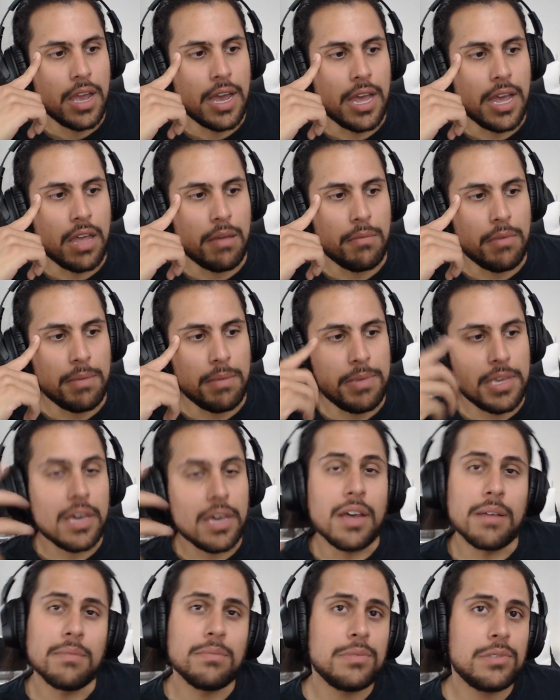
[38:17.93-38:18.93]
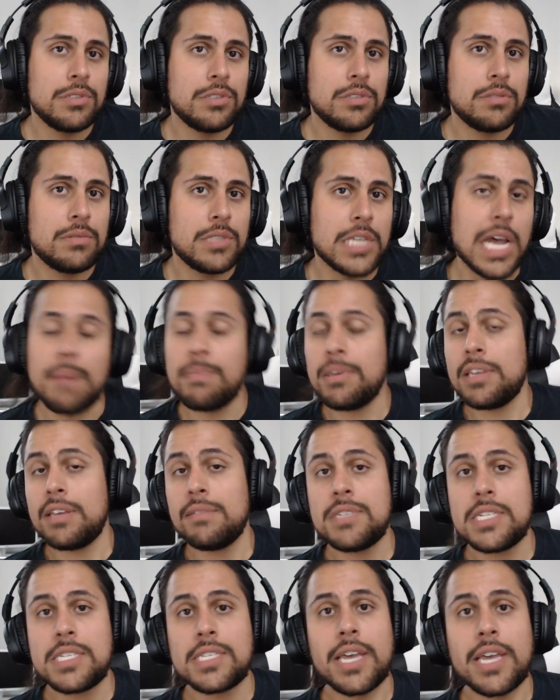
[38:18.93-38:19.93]
um, it becomes topic
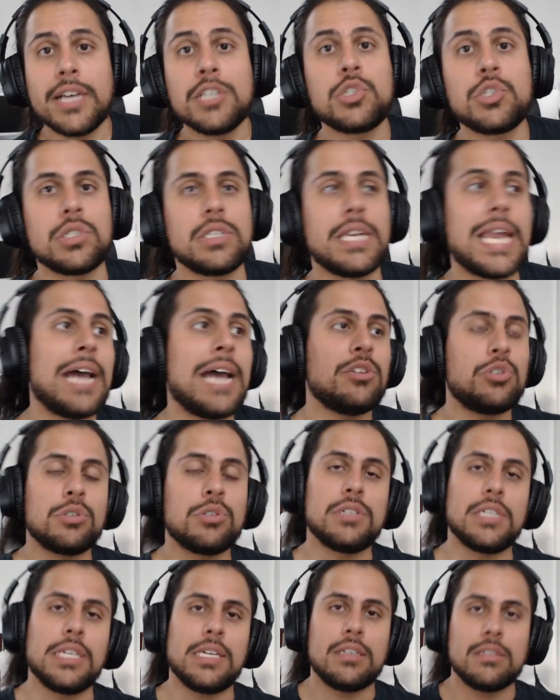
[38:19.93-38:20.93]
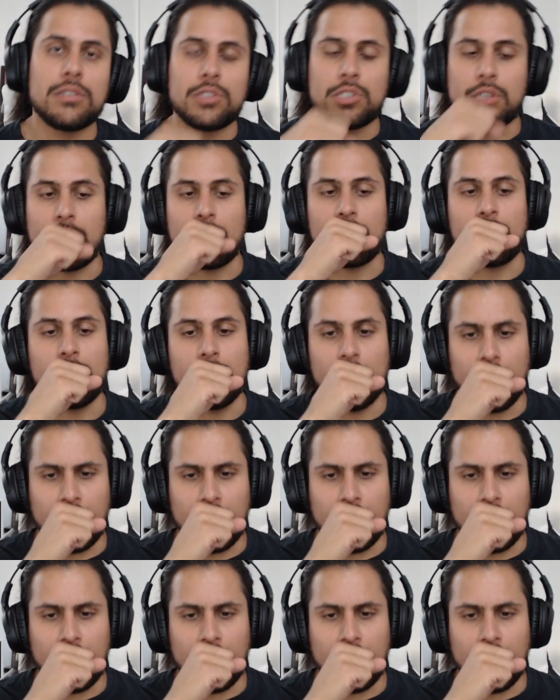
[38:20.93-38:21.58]
of discussion naturally. So